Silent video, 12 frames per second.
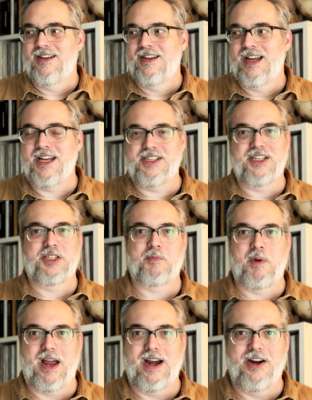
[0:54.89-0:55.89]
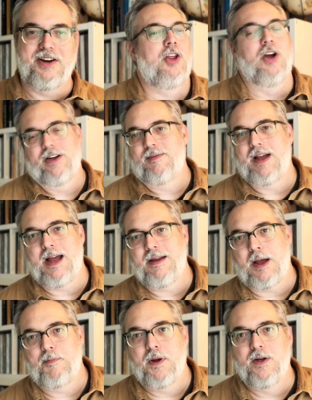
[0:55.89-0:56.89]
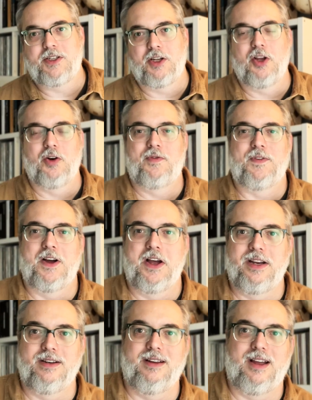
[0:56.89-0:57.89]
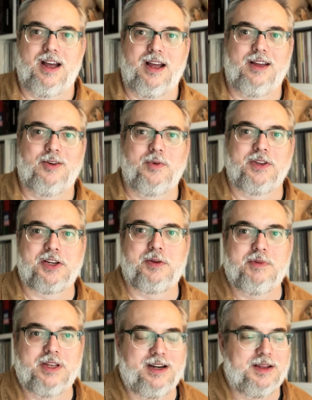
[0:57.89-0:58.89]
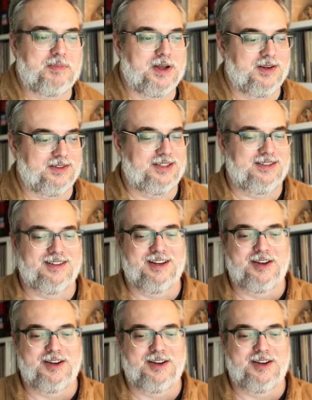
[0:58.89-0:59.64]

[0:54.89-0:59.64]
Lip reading: has expired. Look, I poked a little fun with a community post,